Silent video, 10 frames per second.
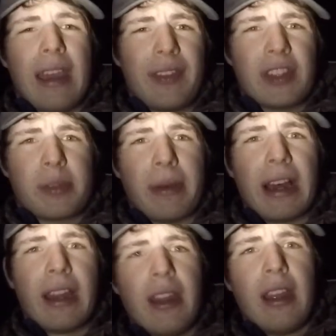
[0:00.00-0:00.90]
at the
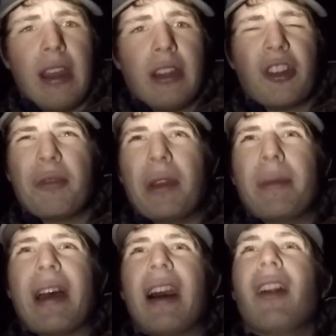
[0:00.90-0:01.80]
spot. Took me
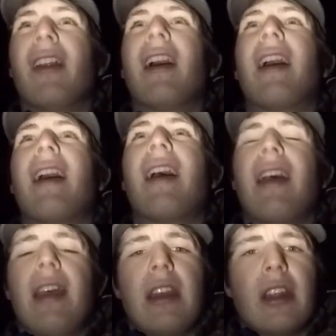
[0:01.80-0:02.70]
about
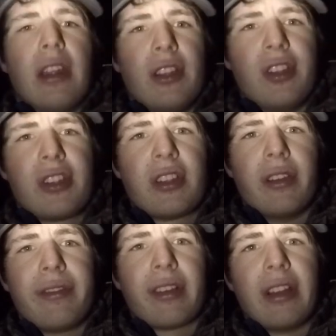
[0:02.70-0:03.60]
just
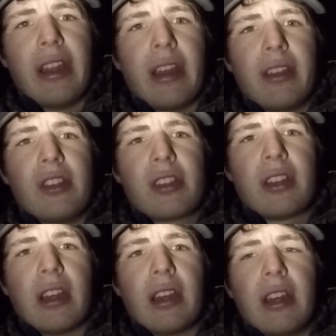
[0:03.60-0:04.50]
over an
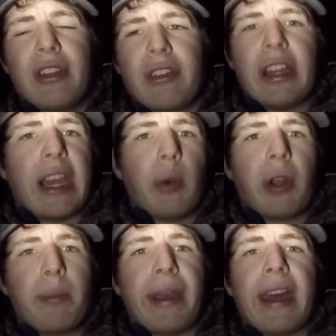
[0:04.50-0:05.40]
just uh, under an
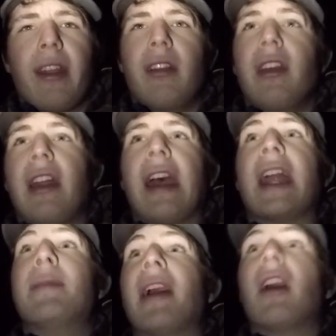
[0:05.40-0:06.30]
hour to paddle in. I
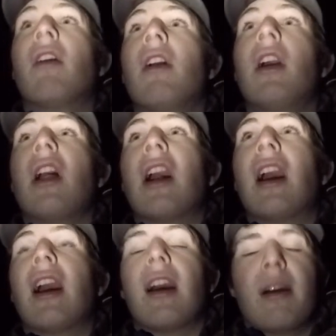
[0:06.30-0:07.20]
had about
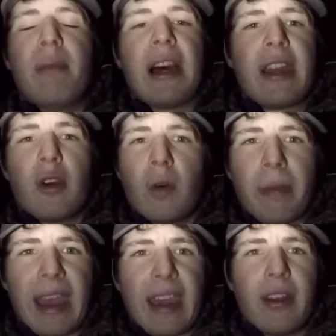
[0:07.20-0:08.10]
uh, a mile
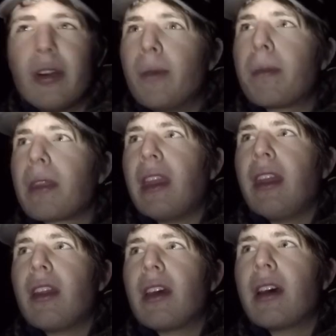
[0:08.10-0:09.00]
paddle,
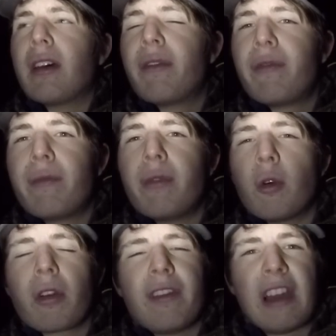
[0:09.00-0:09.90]
and uh,
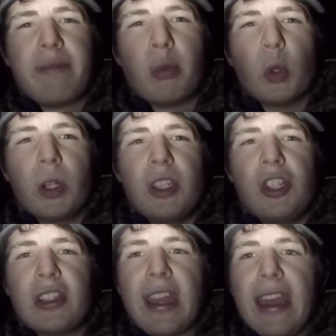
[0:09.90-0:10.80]
four or five
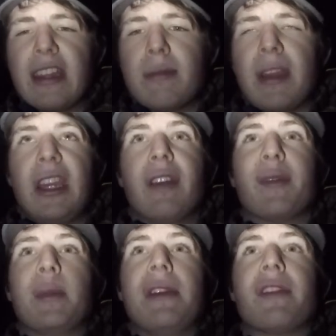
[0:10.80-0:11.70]
portages I had to make
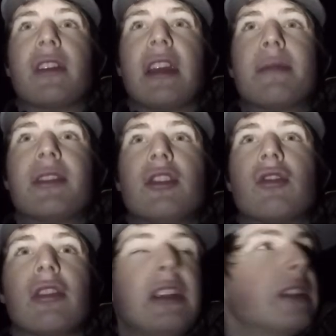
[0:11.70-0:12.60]
over beaver dams and
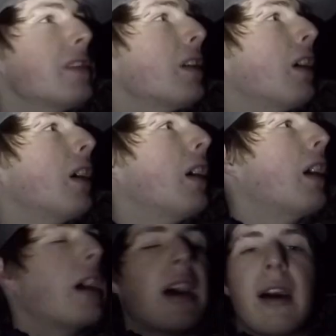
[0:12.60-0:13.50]
trees.
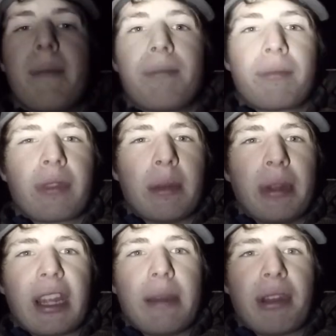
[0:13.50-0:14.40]
Um,
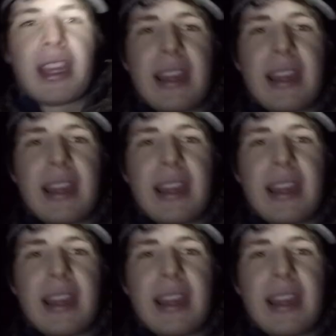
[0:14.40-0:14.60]
but I got my